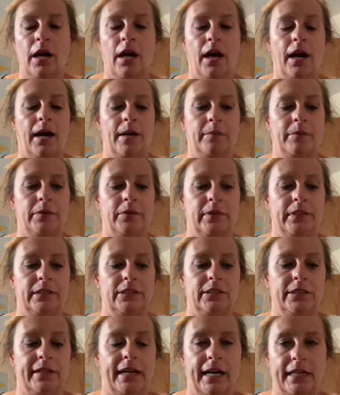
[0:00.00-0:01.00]
I'm going
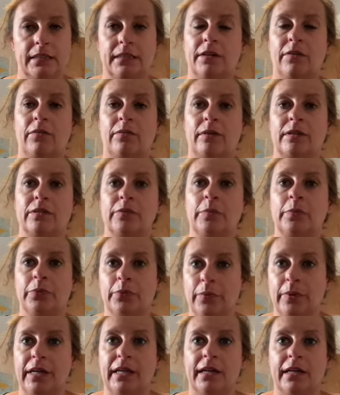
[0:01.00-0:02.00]
to ask everyone to
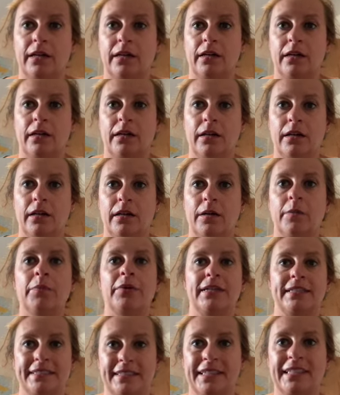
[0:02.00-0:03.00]
bring
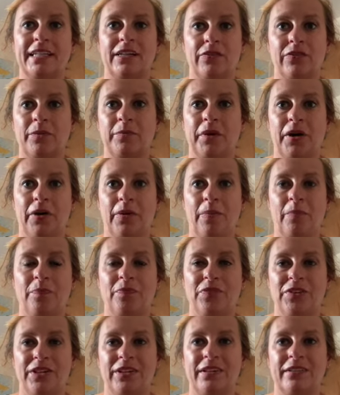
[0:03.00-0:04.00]
something from home
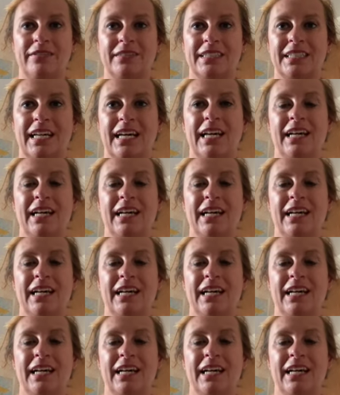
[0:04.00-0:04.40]
to use.